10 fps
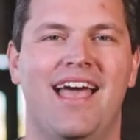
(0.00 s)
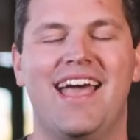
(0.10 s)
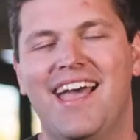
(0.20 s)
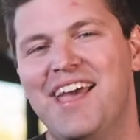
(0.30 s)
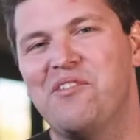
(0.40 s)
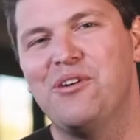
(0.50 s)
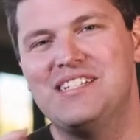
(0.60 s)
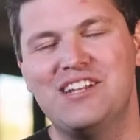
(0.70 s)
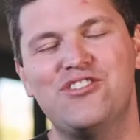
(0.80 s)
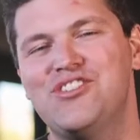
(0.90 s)
And, and,
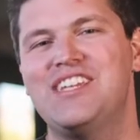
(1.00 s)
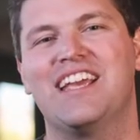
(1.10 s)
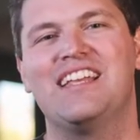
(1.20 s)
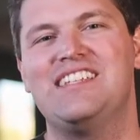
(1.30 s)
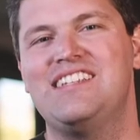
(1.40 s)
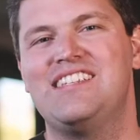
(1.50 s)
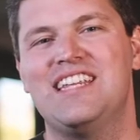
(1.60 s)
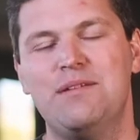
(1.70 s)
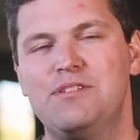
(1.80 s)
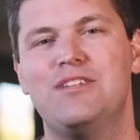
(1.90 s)
what's interesting is this
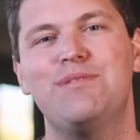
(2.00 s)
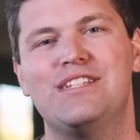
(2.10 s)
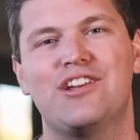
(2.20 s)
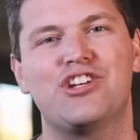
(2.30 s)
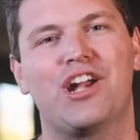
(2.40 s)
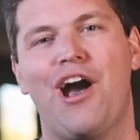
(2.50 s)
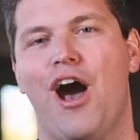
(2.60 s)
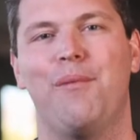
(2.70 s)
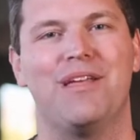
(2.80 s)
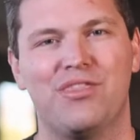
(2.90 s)
seems to be such a
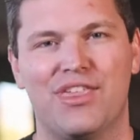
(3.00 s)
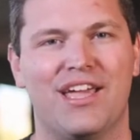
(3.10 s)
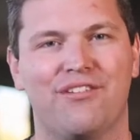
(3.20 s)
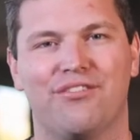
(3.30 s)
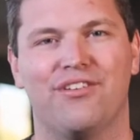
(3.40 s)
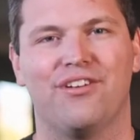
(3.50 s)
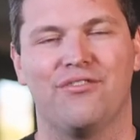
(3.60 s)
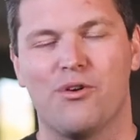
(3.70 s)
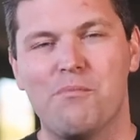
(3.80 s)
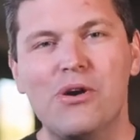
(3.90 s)
common thing for,
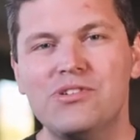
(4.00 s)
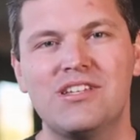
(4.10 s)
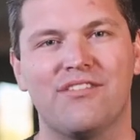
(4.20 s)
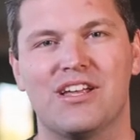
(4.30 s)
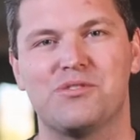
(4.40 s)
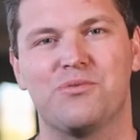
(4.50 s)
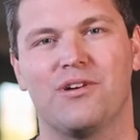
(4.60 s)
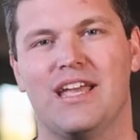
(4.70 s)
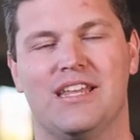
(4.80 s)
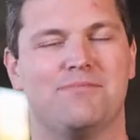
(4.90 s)
for most of us when
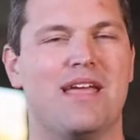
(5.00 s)
we're kids.